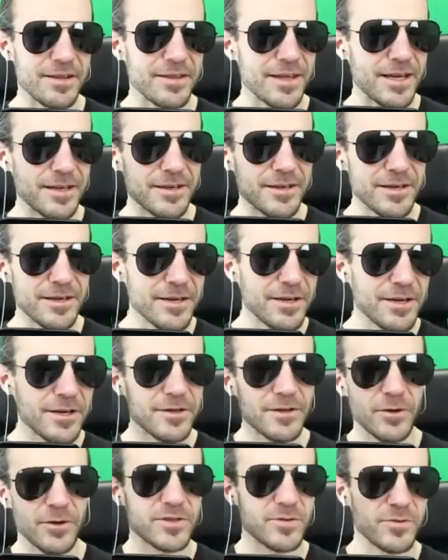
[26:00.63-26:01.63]
then
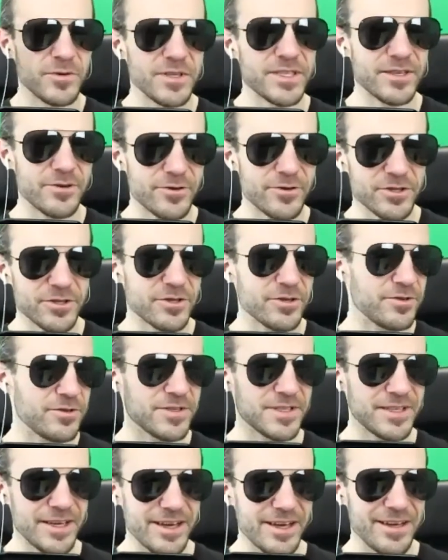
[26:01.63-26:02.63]
those researchers
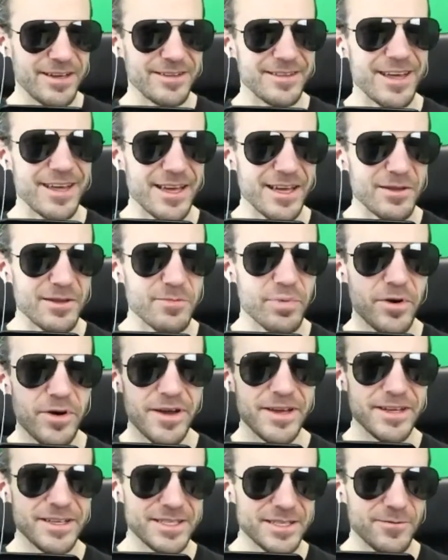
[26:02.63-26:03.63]
they get
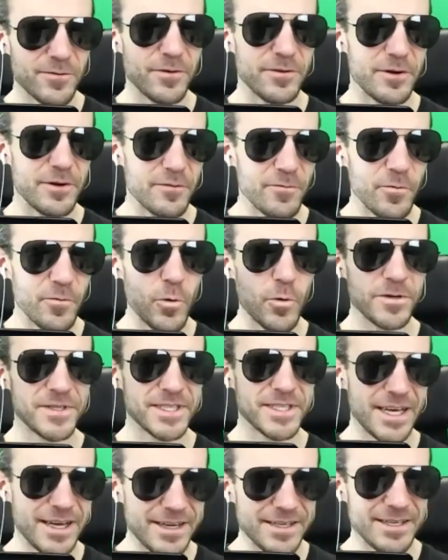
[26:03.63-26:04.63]
praised for their
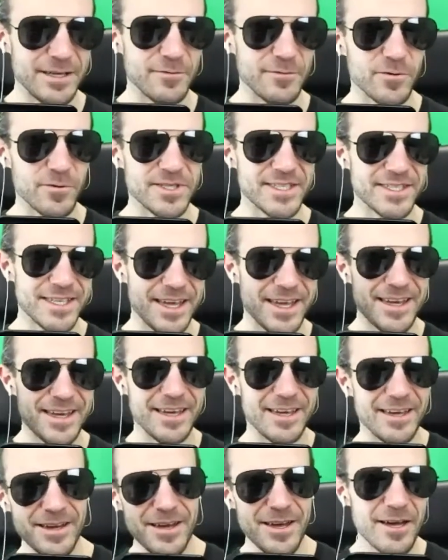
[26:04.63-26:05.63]
foresight and for
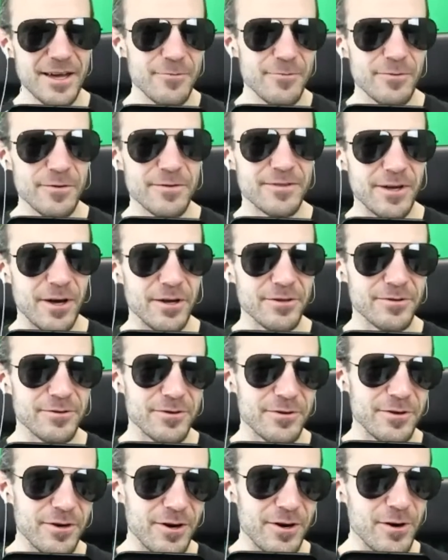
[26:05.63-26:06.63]
sticking with the
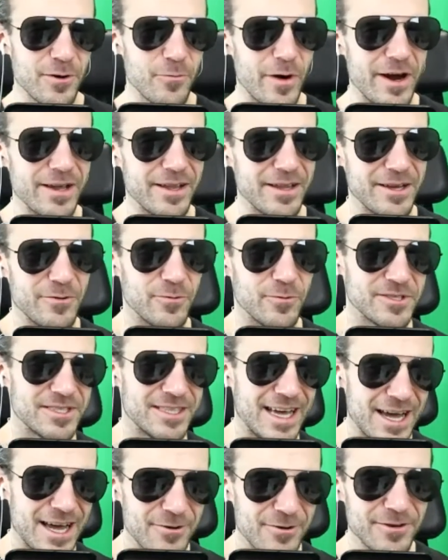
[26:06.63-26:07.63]
underdog while it was
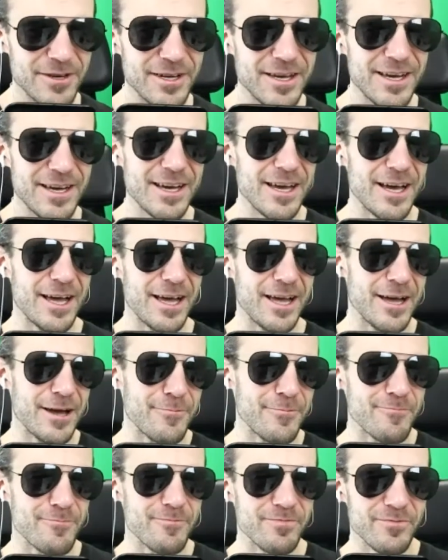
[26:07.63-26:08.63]
down.
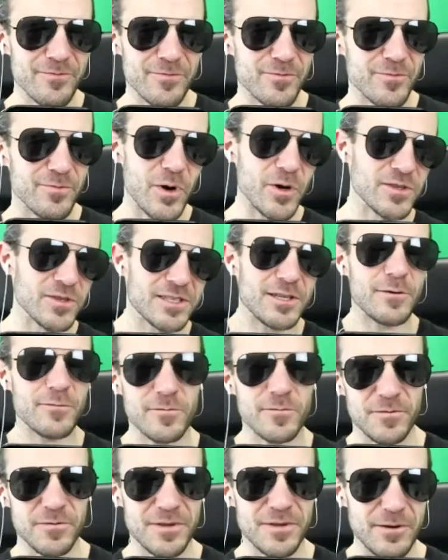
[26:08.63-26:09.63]
Most
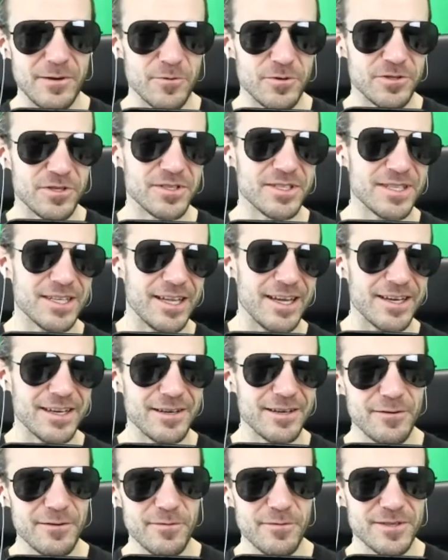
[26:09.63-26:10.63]
often they were just like
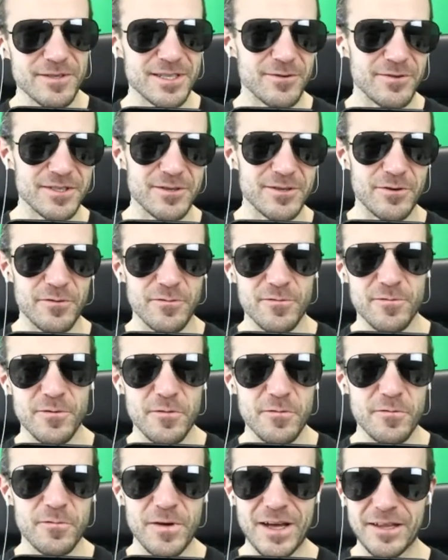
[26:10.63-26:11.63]
sort of
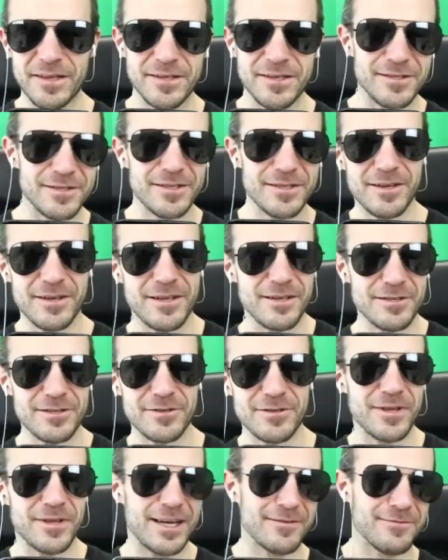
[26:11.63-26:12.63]
fell
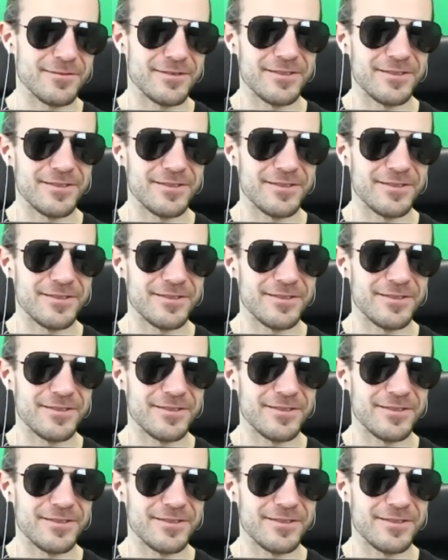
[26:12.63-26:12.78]
into that